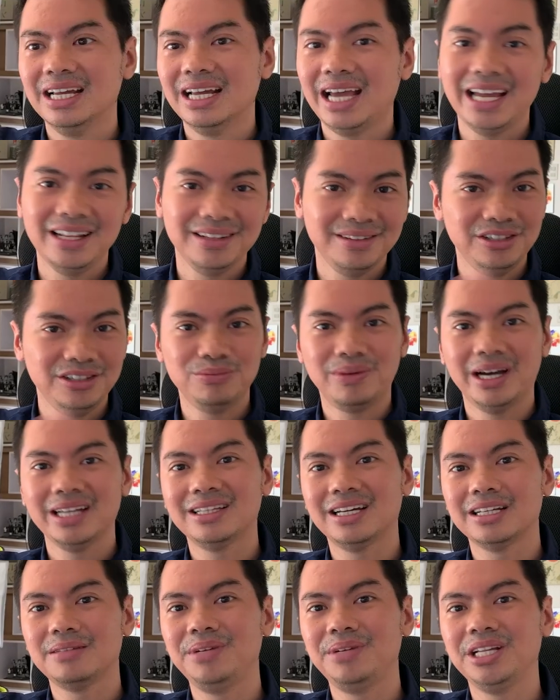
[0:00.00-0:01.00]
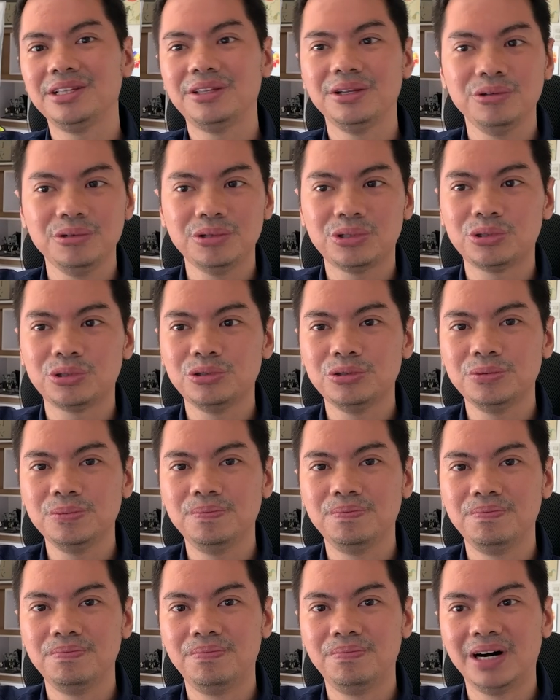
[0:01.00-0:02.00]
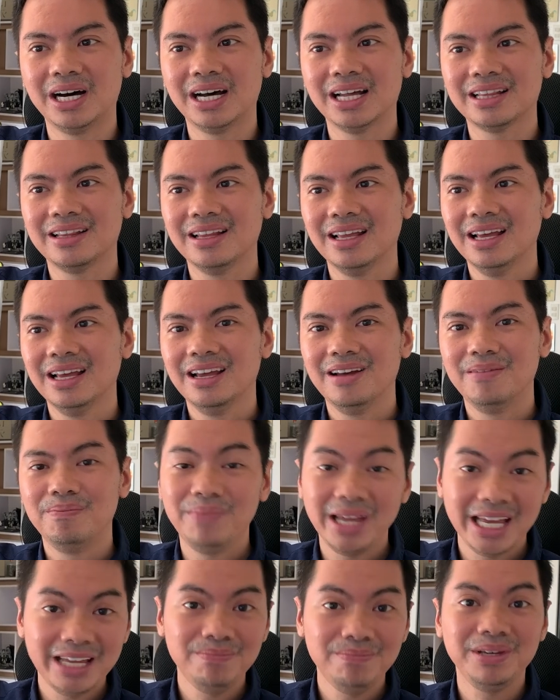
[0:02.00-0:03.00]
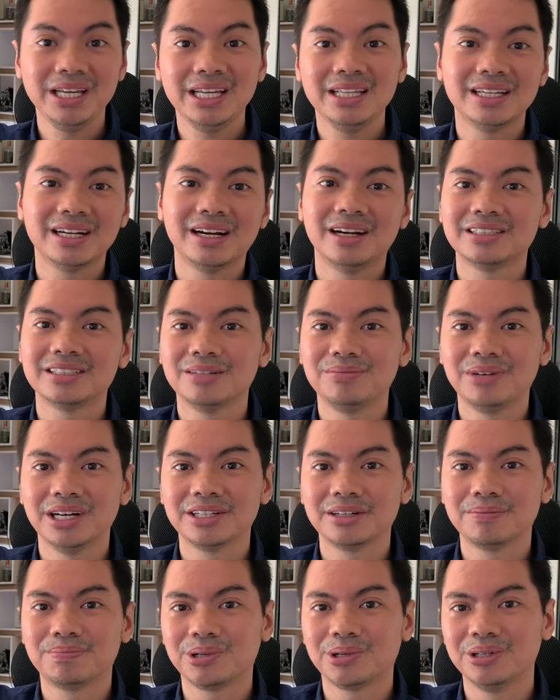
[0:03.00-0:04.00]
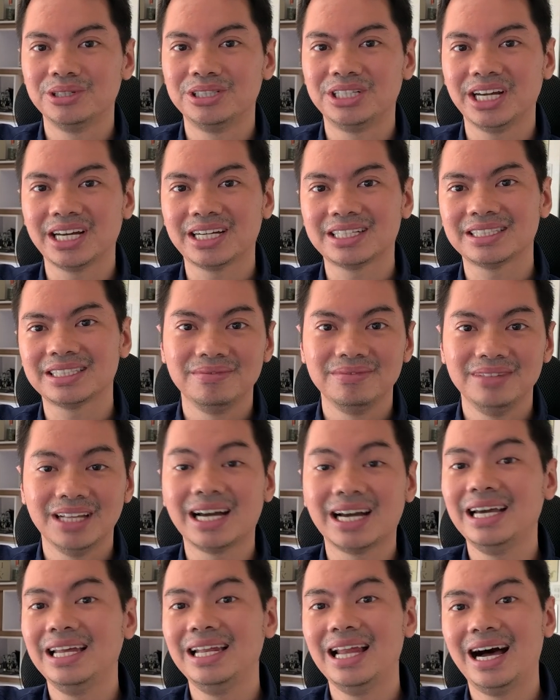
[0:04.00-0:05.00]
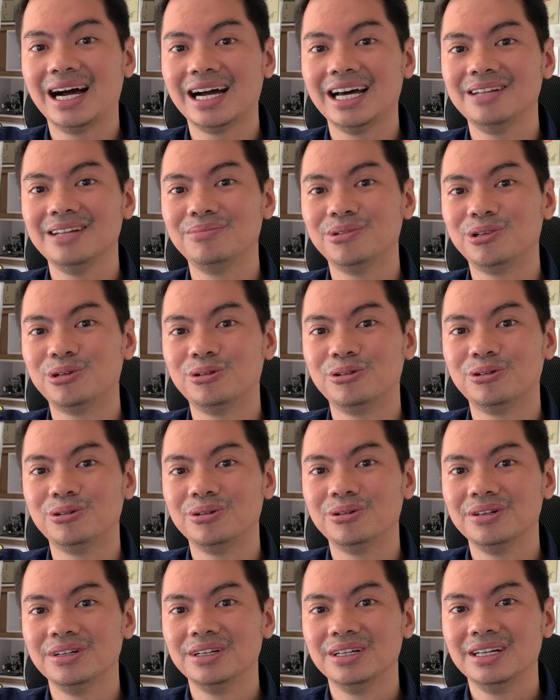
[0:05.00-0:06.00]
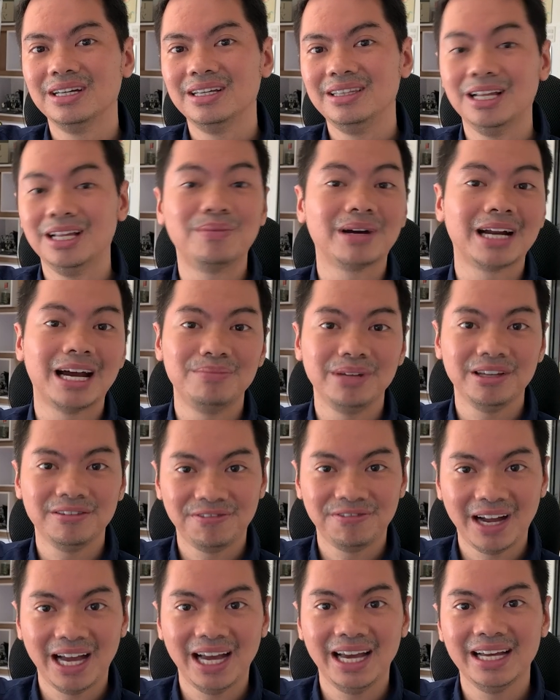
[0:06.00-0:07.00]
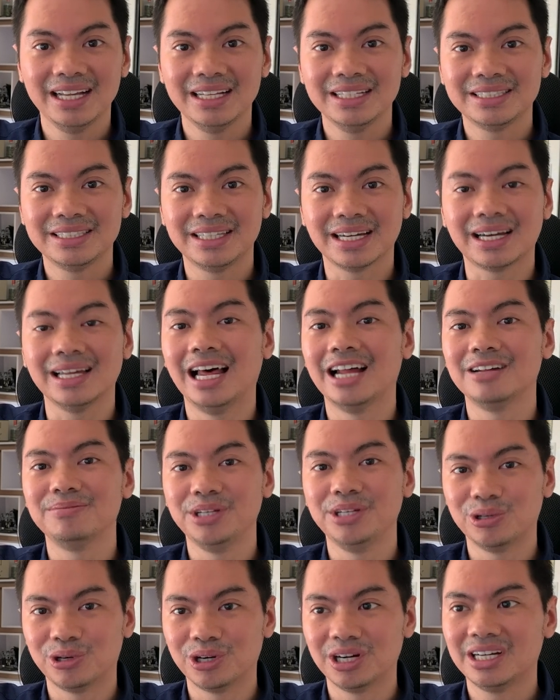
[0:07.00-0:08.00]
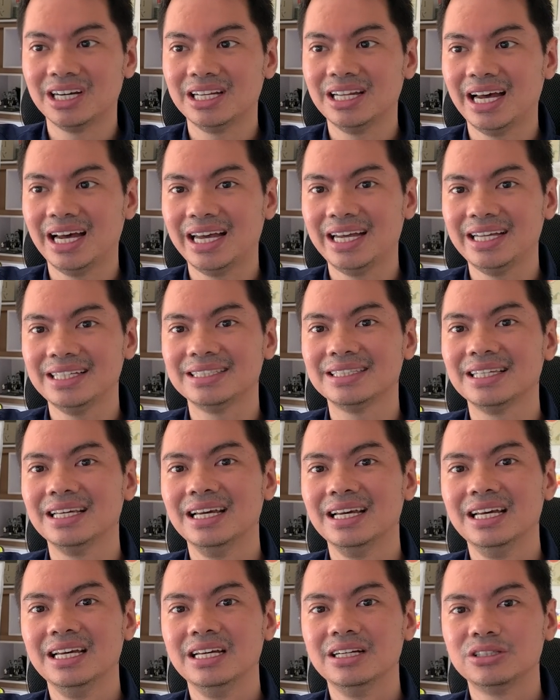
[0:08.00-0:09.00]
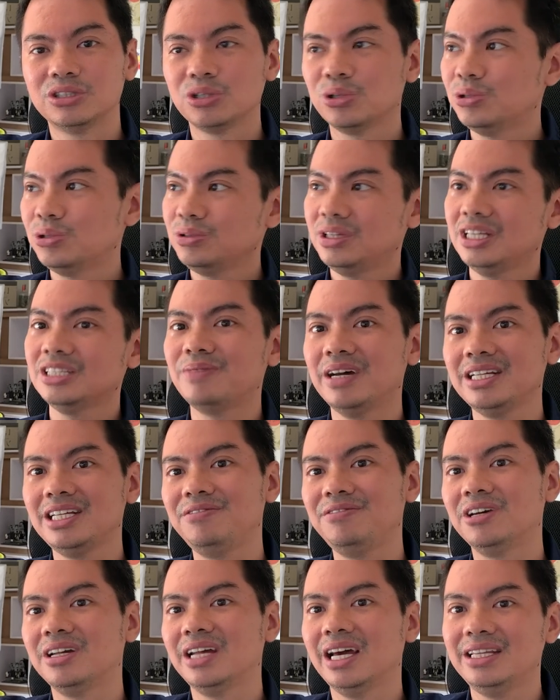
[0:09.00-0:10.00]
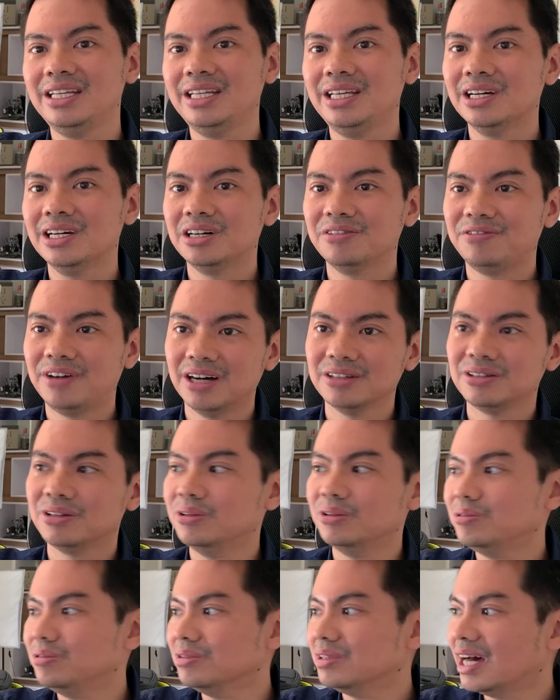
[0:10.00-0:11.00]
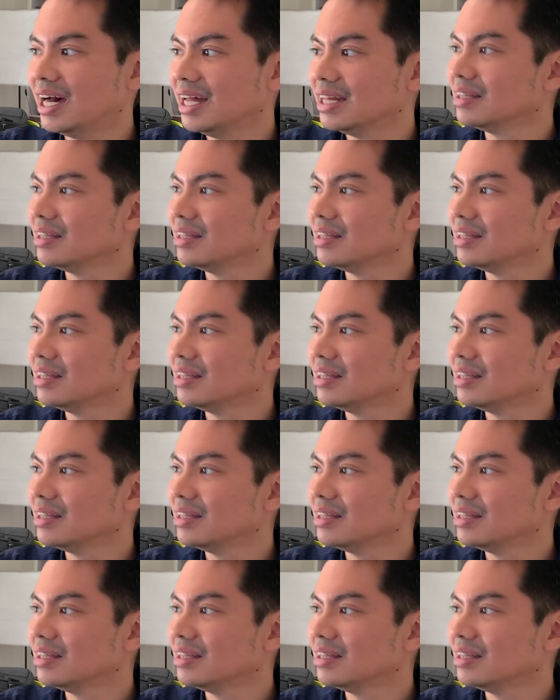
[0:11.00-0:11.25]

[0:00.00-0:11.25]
And you might not be into YouTube, but maybe there are some other projects na kailangan mo na maraming files, na kailangan mo organize. So, this might give you an idea of how to do that.